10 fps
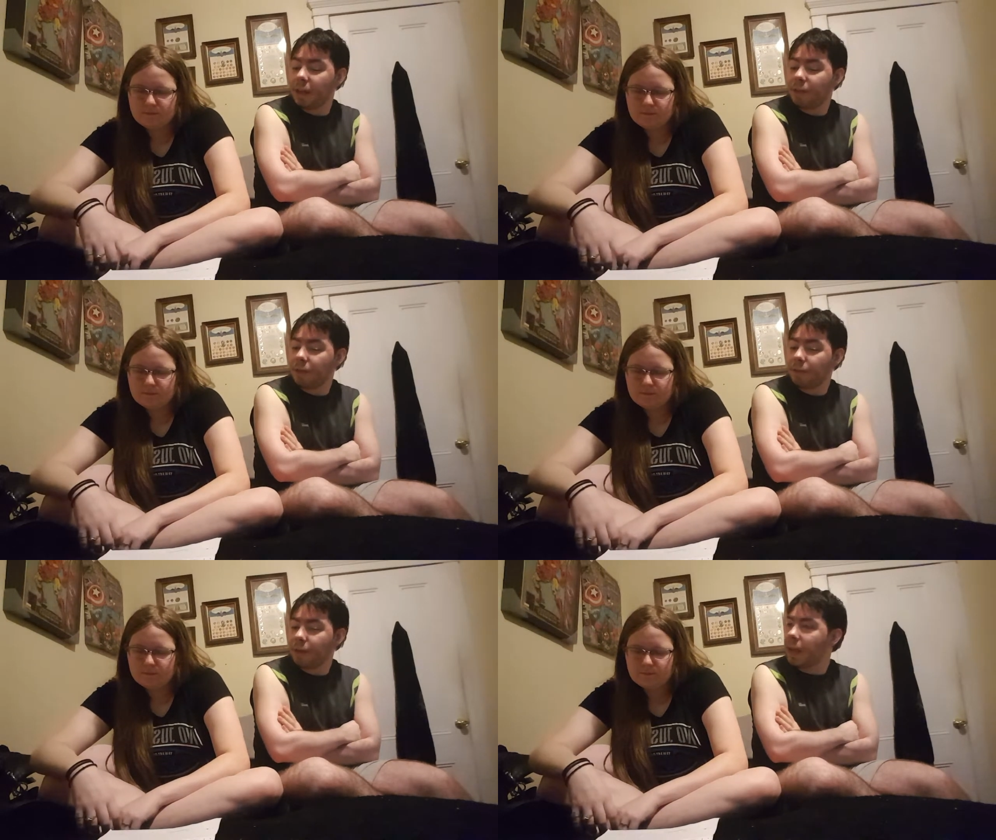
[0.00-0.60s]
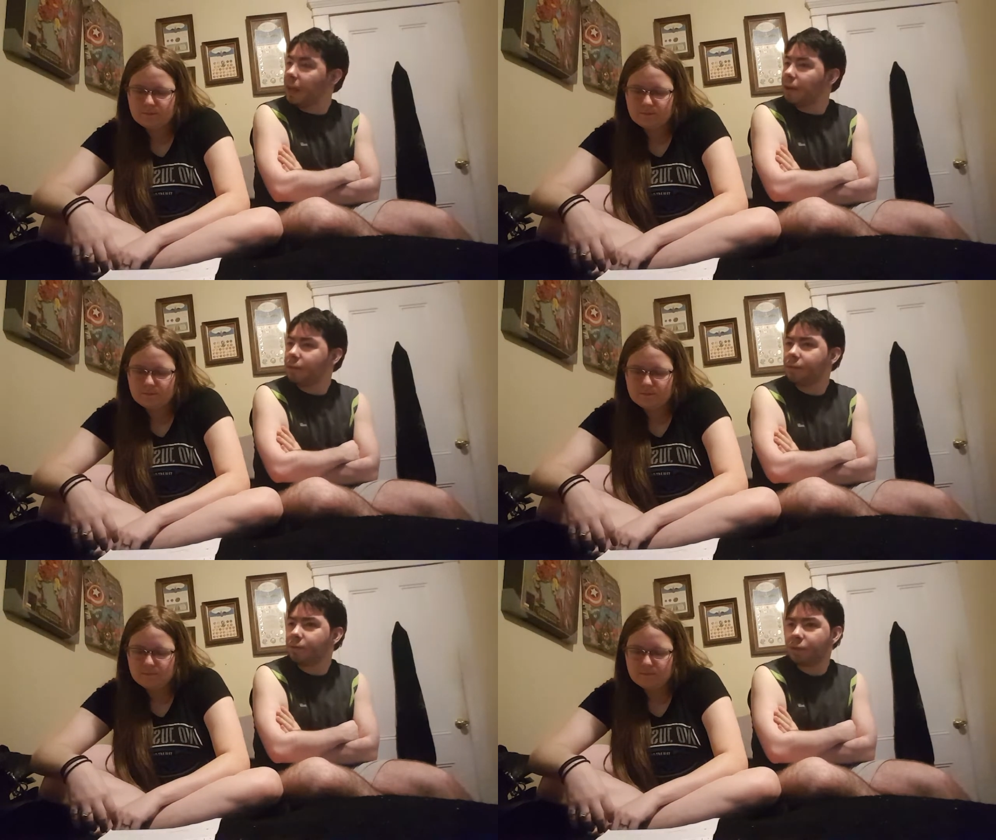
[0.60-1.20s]
Speaker 1: into the ring
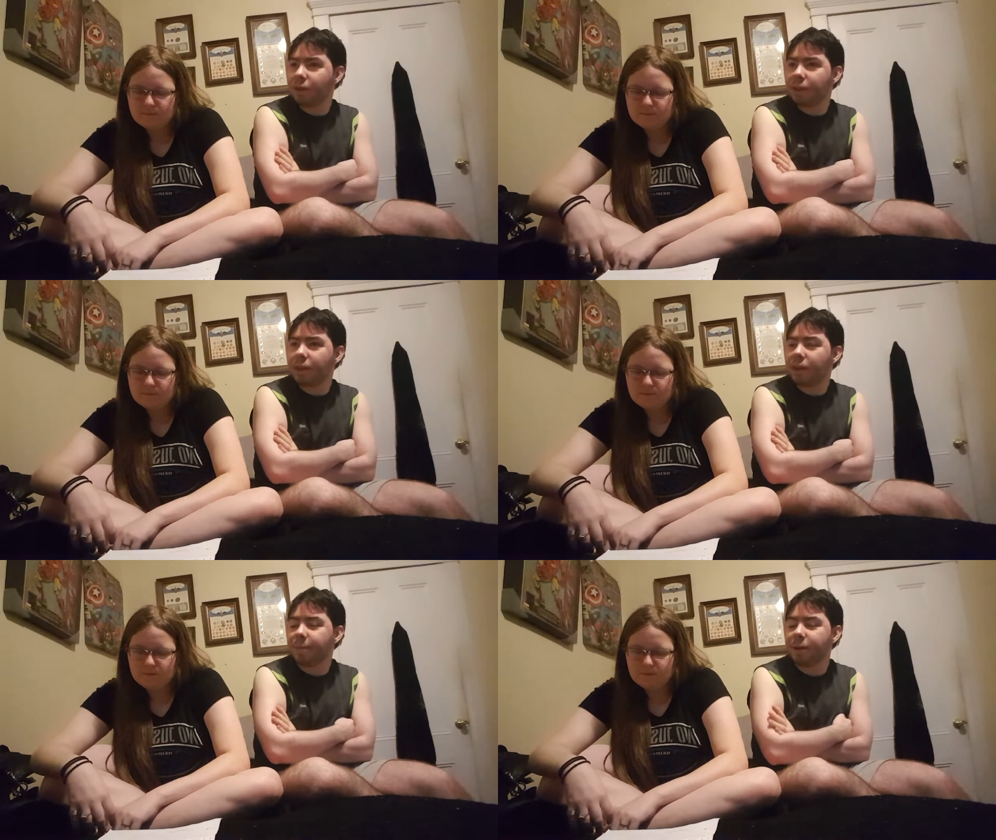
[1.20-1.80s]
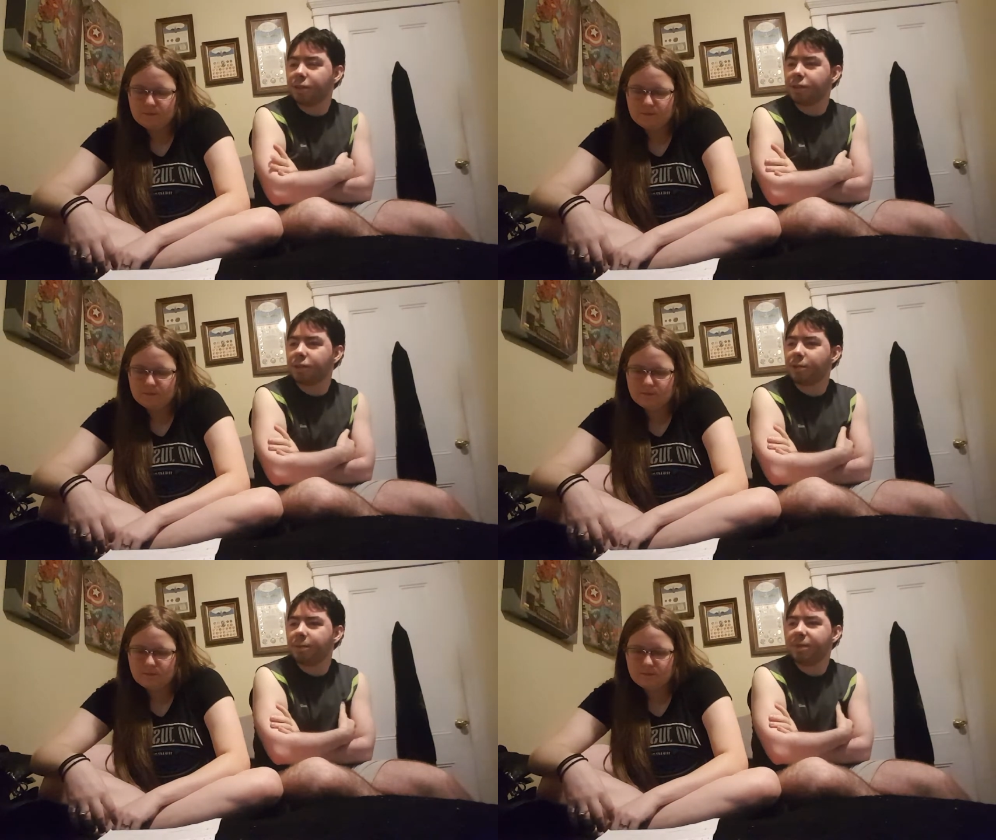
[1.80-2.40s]
during the commercial,
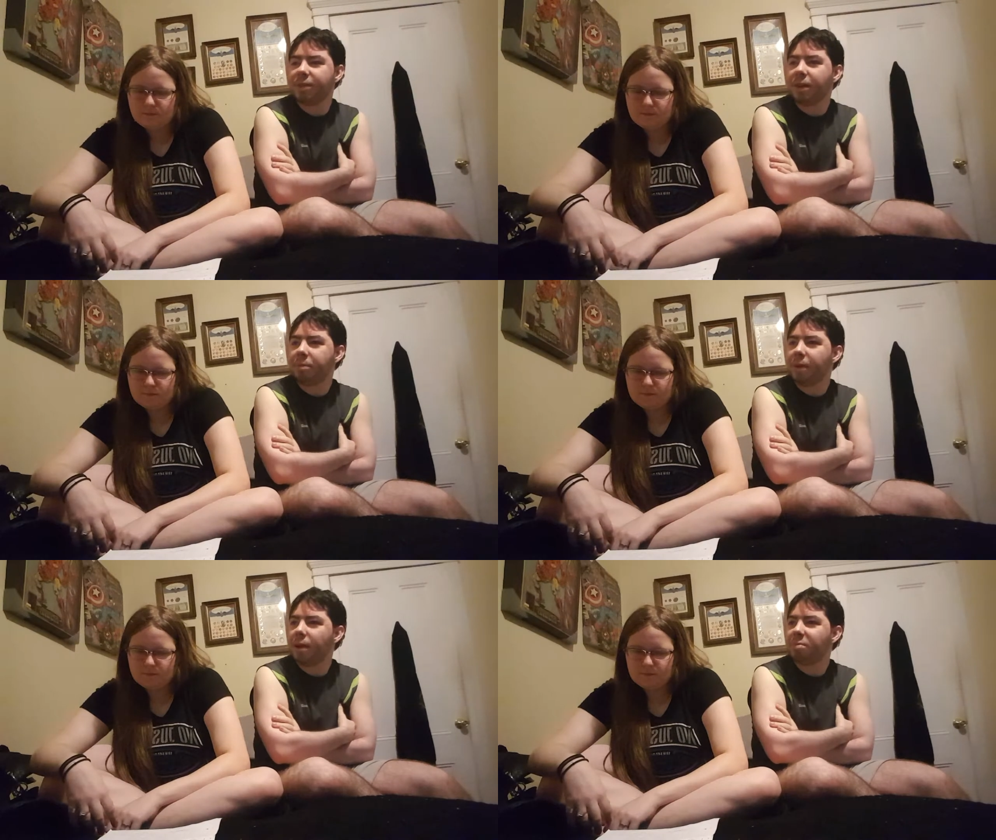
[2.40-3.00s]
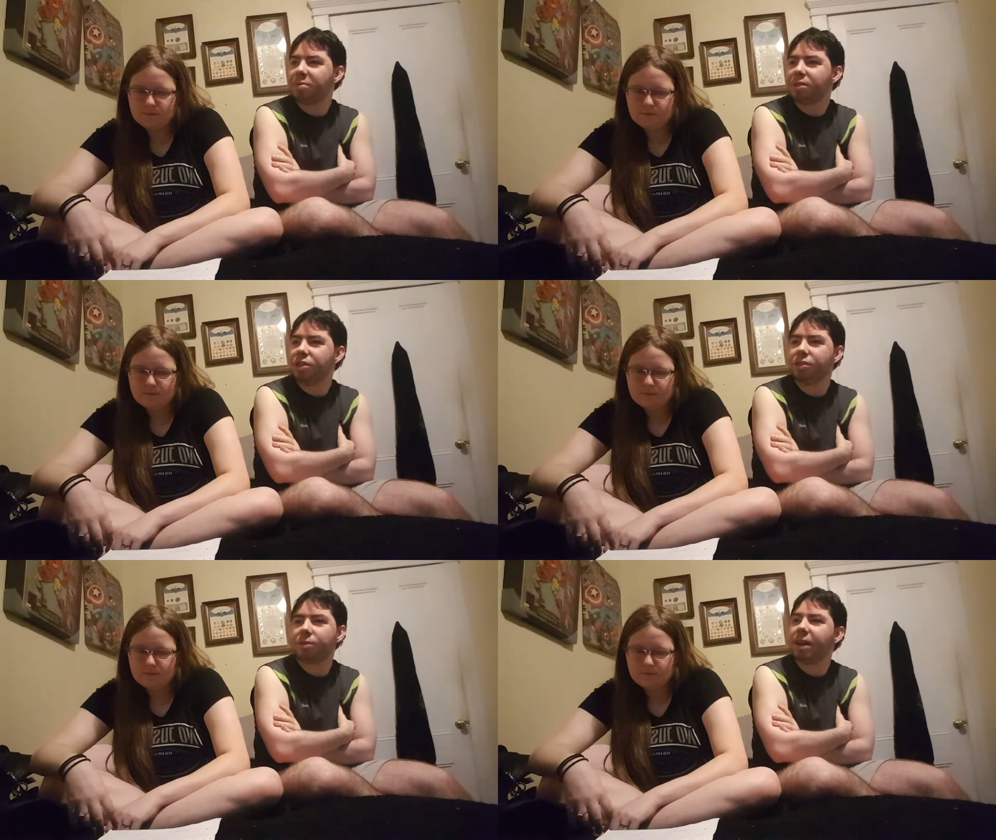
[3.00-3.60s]
so when we came up,
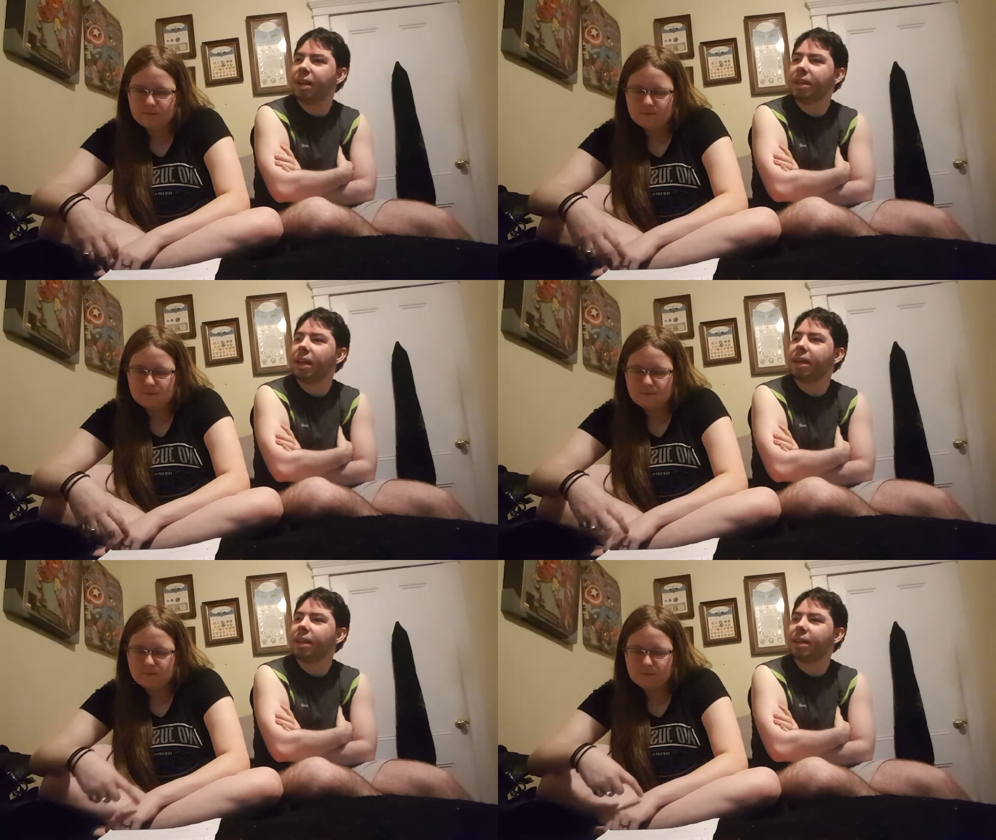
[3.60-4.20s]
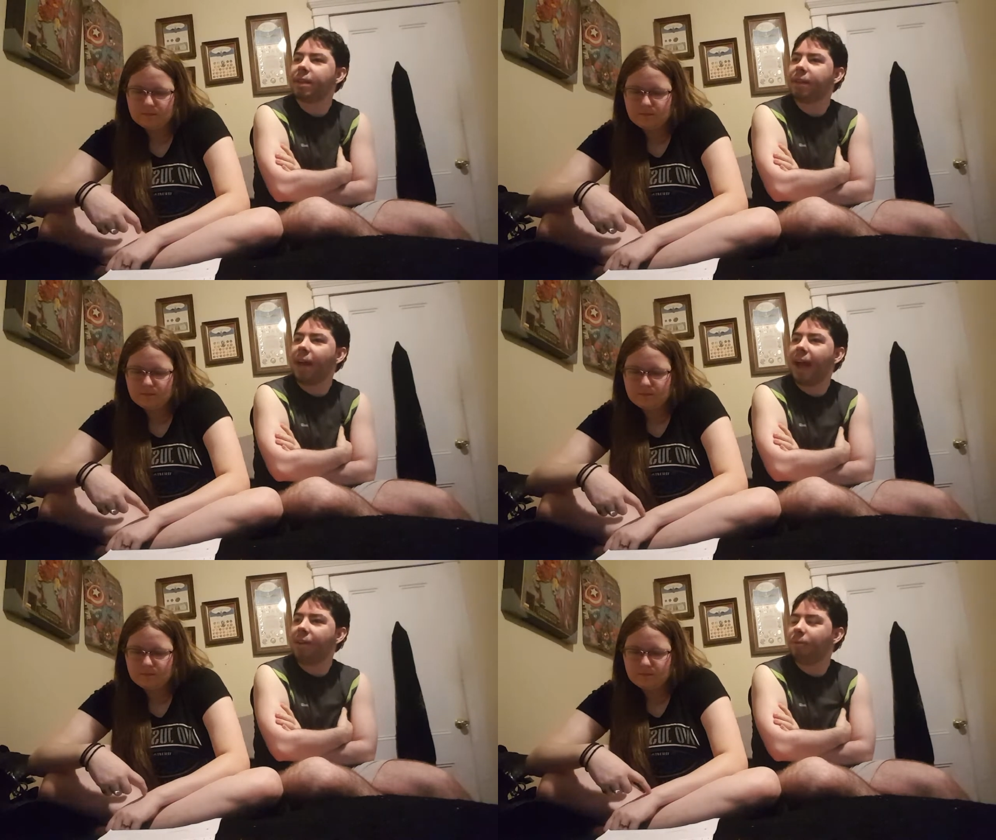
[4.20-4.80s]
she's already like
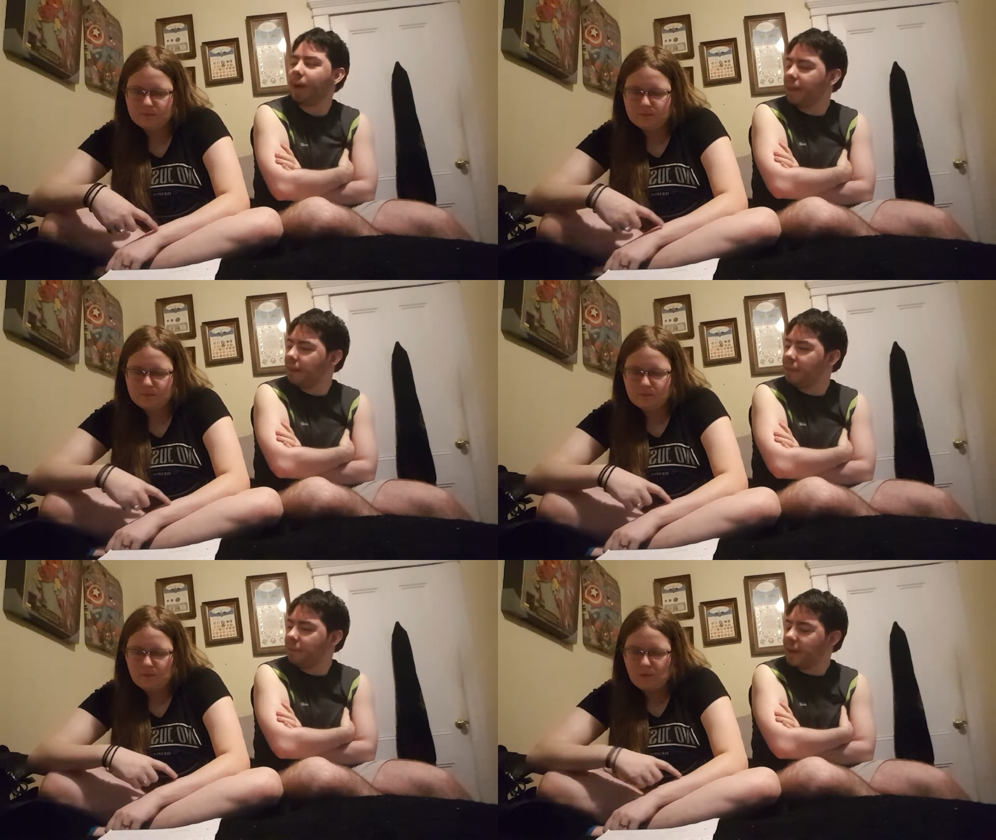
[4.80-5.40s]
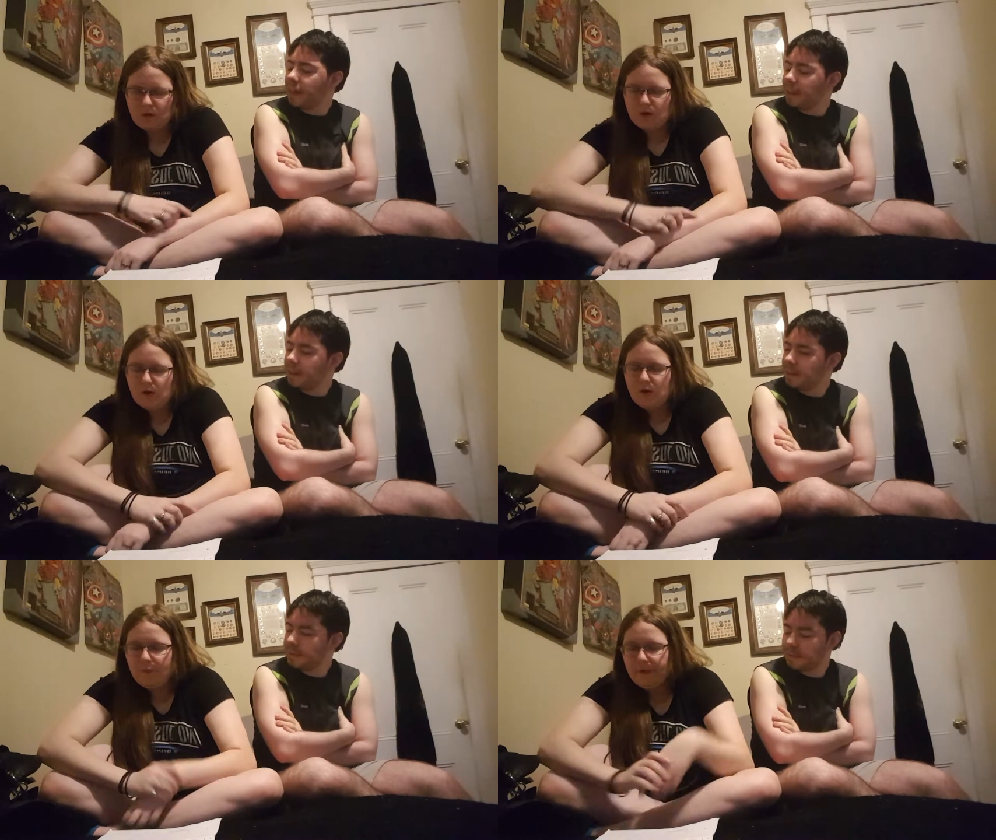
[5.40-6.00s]
halfway in the ring.
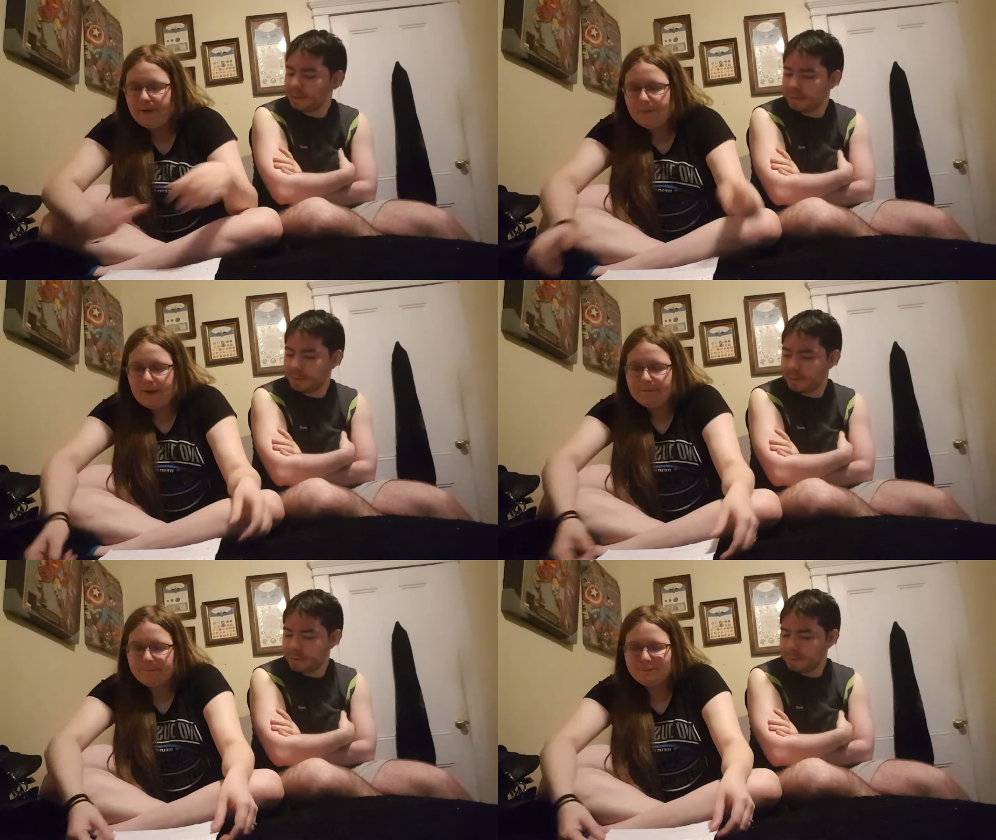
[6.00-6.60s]
Speaker 2: Well, anyway,